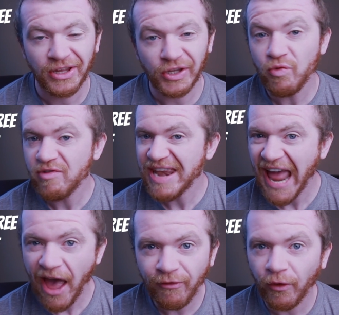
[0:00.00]
You
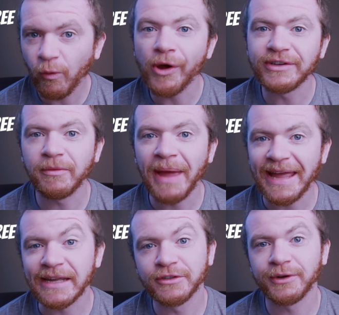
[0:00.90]
never want to
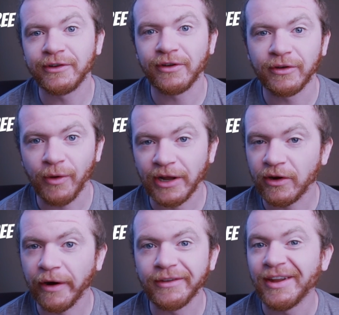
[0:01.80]
pay interest on credit
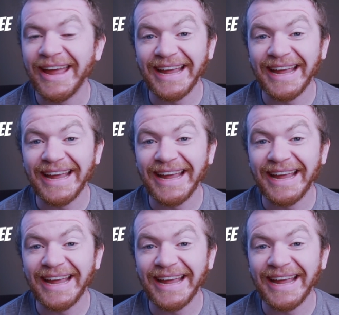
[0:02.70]
cards.